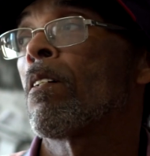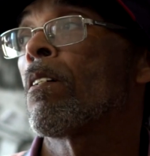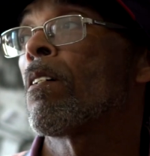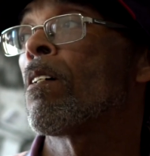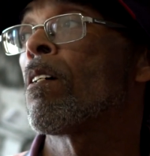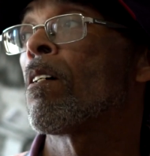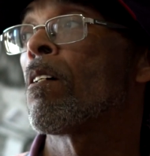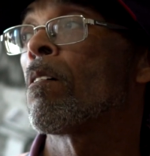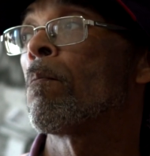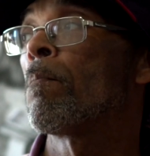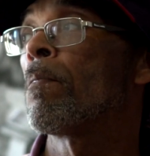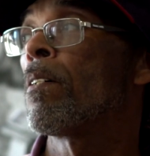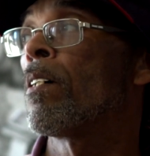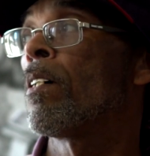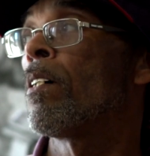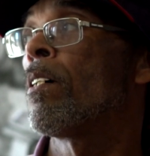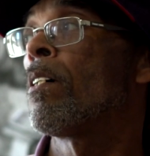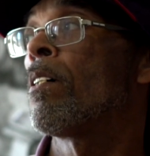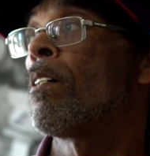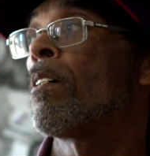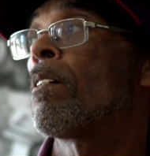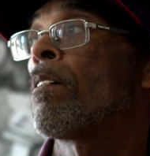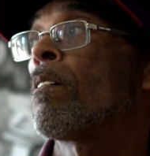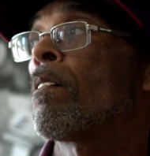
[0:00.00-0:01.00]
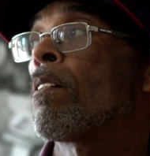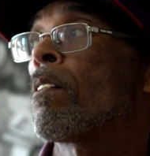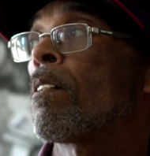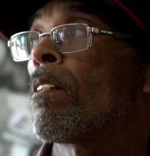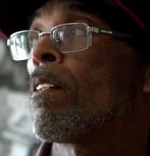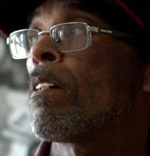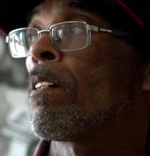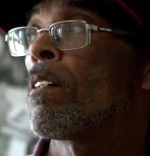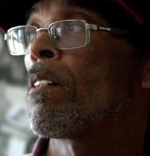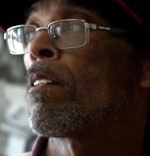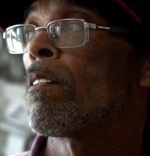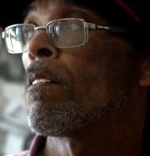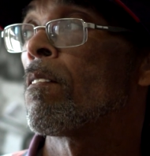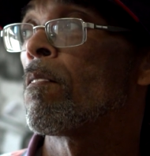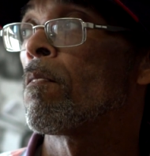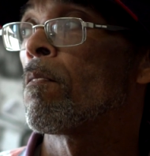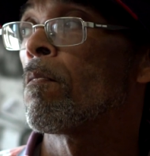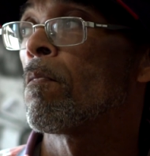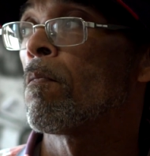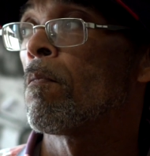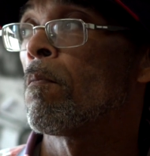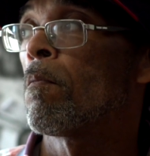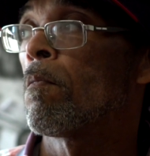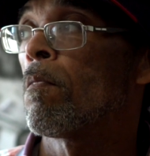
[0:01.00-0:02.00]
Oh, man.
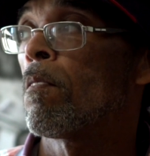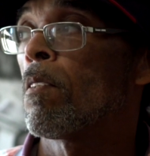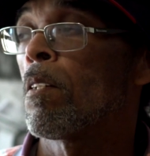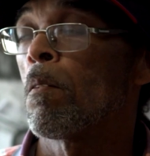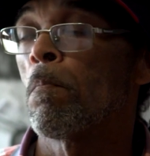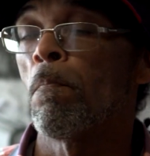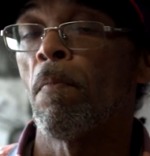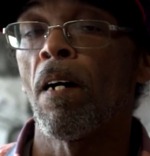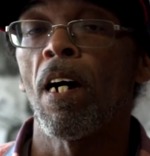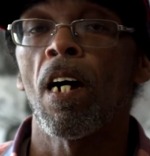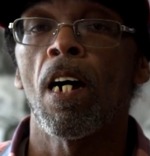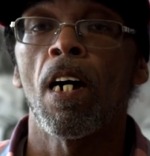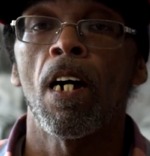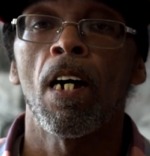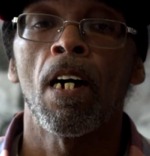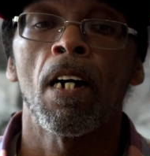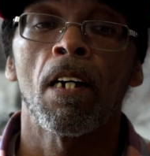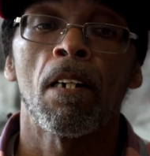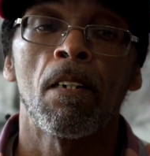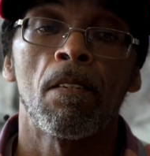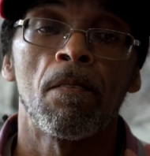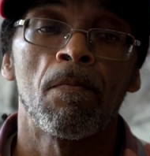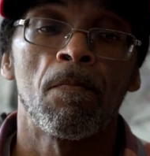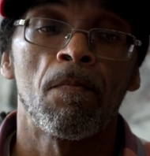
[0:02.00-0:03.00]
The bag.